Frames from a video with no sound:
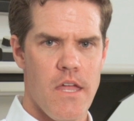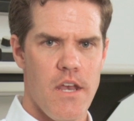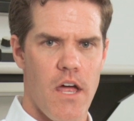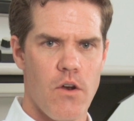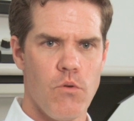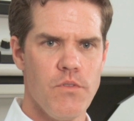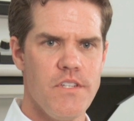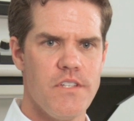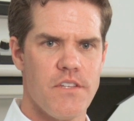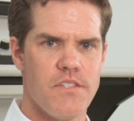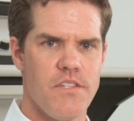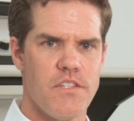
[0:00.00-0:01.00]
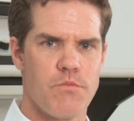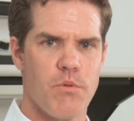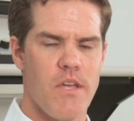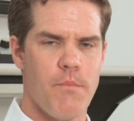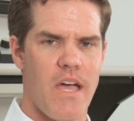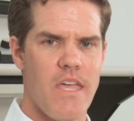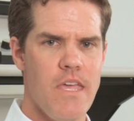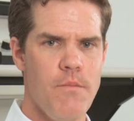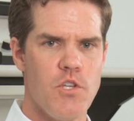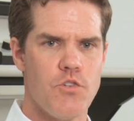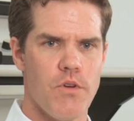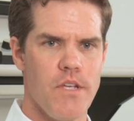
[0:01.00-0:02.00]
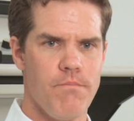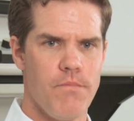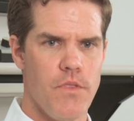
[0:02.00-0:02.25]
Not only does it display my imagery,